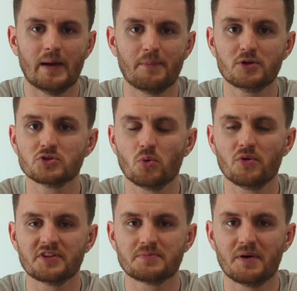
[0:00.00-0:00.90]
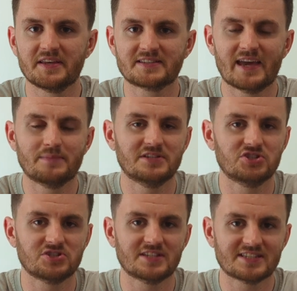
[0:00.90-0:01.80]
And because all of this money is kept in
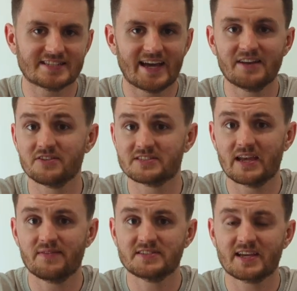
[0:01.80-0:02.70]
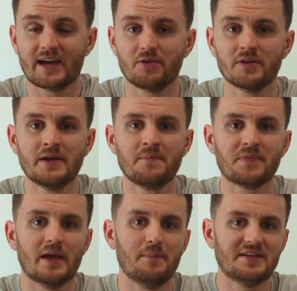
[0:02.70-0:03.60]
just a standard savings account,
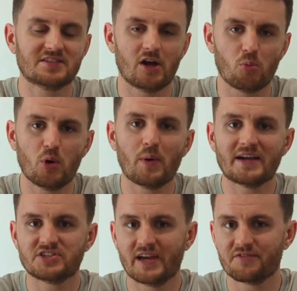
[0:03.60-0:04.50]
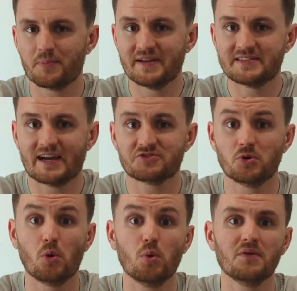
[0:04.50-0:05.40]
it means that I will actually have to pay tax
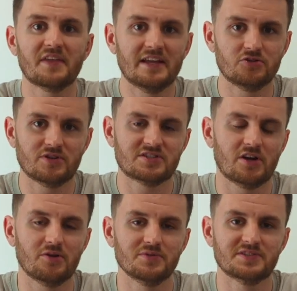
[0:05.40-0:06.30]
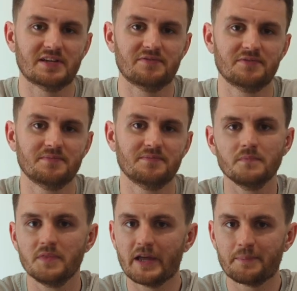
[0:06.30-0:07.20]
on all of the interest that I receive.
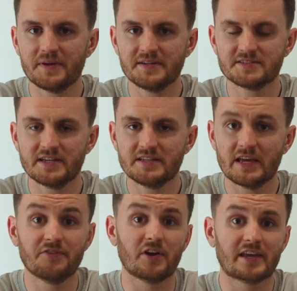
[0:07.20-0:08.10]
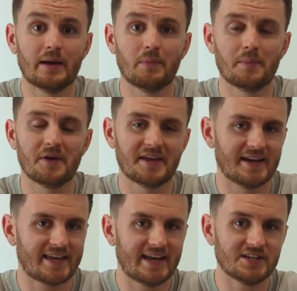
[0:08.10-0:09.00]
That being said, if I kept my money in
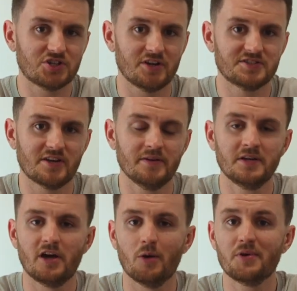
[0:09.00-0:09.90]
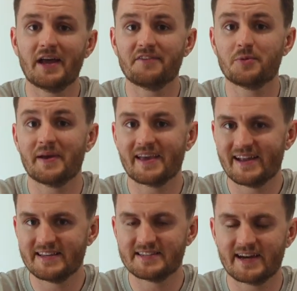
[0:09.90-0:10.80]
a cash ISA, I wouldn't have to pay
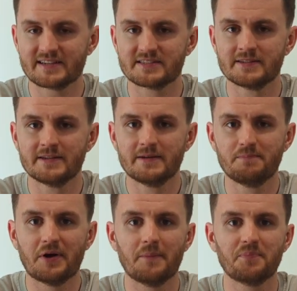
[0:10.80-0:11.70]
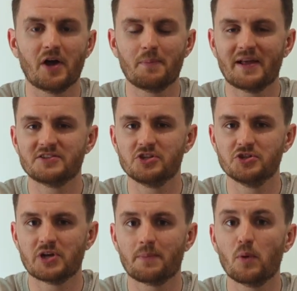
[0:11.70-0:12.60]
any tax. But I plan to
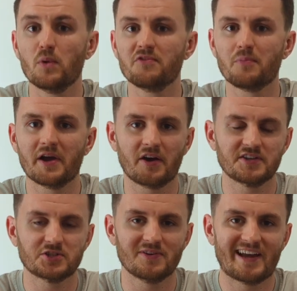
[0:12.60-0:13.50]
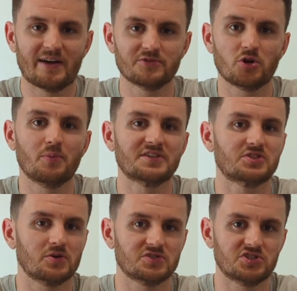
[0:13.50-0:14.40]
use up all of my ISA allowance on my
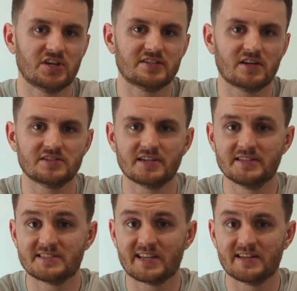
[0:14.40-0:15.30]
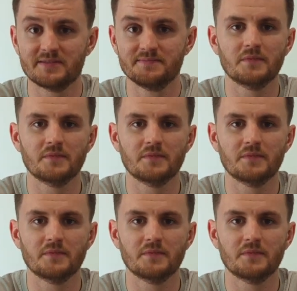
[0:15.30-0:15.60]
stocks and shares ISA instead.